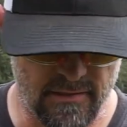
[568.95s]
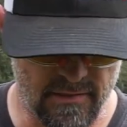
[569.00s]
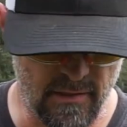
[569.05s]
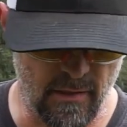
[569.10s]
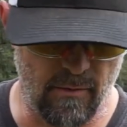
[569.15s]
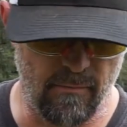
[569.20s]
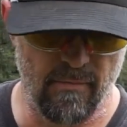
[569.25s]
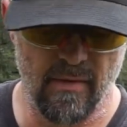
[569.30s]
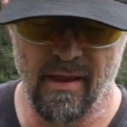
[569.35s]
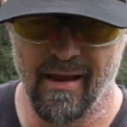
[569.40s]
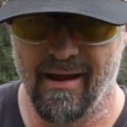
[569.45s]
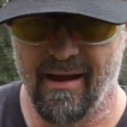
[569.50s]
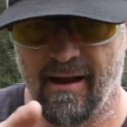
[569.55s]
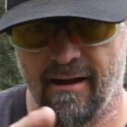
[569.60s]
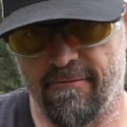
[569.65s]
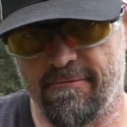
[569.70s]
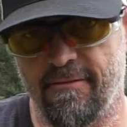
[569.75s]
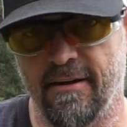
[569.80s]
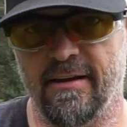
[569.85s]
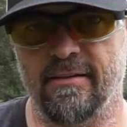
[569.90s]
So
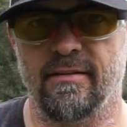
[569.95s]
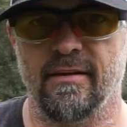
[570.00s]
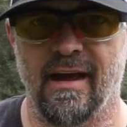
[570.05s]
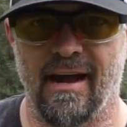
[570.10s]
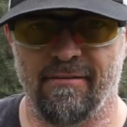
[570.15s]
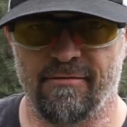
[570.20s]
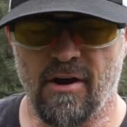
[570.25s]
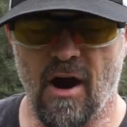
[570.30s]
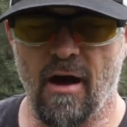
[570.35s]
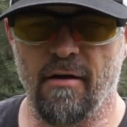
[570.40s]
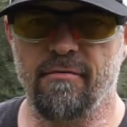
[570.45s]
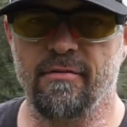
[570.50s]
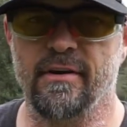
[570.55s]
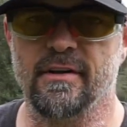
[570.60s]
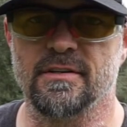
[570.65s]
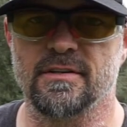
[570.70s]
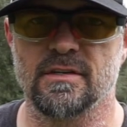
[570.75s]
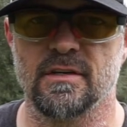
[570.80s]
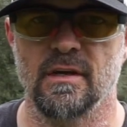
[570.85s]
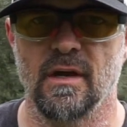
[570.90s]
have faith, have
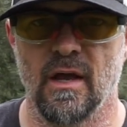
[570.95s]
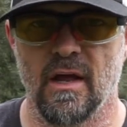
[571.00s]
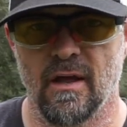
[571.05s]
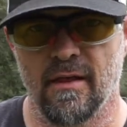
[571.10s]
confidence.